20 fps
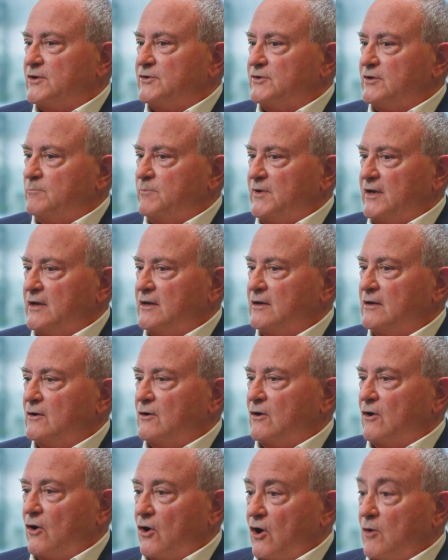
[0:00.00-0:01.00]
It should be
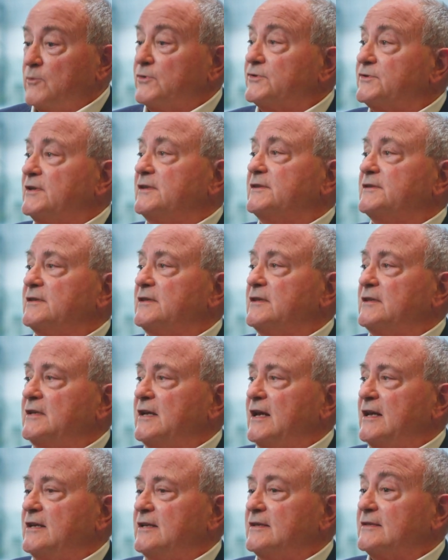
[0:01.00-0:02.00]
almost
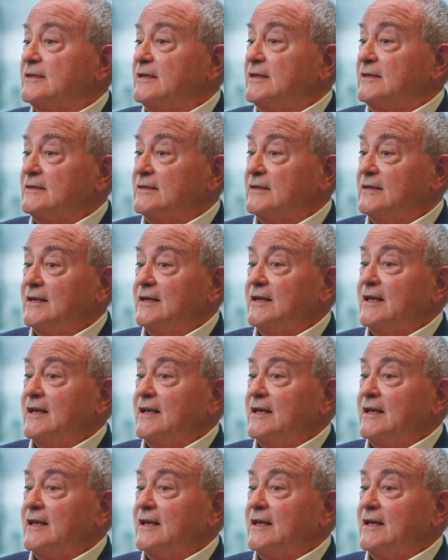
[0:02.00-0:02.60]
instantaneous, because